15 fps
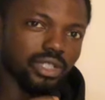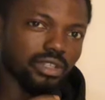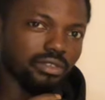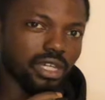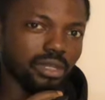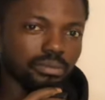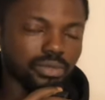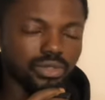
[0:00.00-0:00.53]

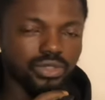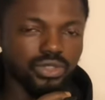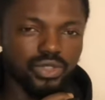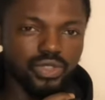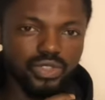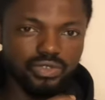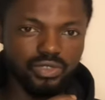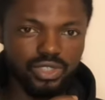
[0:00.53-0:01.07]
whenever I post
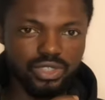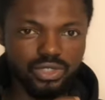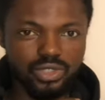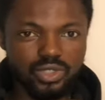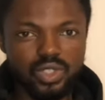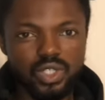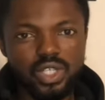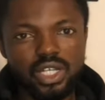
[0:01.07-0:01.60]
news
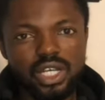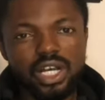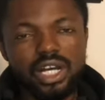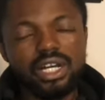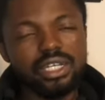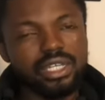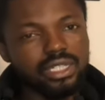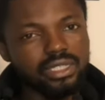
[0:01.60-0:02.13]
video.
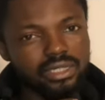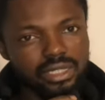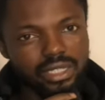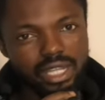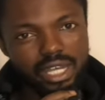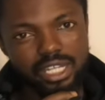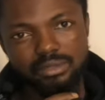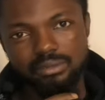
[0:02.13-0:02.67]
Hit the
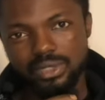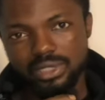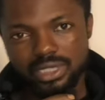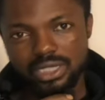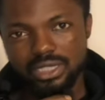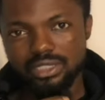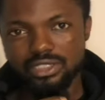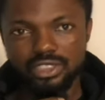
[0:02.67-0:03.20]
like
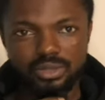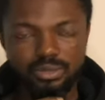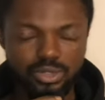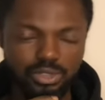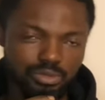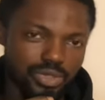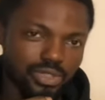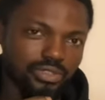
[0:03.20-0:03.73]
button, drop
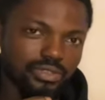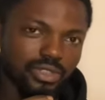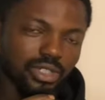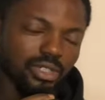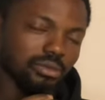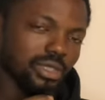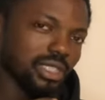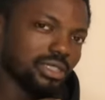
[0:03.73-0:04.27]
those beautiful
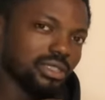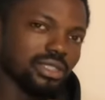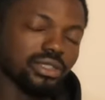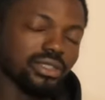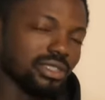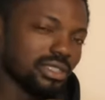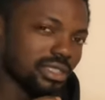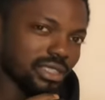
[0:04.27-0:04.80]
comments.
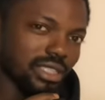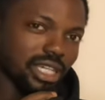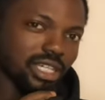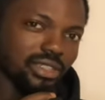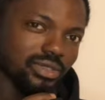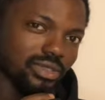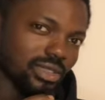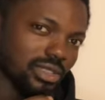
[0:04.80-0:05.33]
Until the
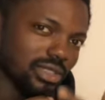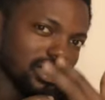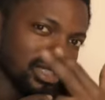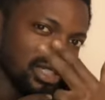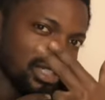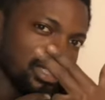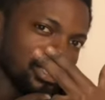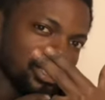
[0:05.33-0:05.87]
next one.
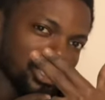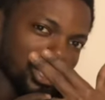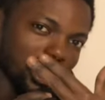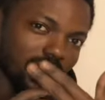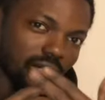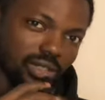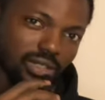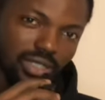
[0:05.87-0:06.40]

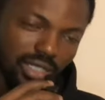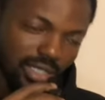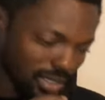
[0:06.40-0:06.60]
Ciao.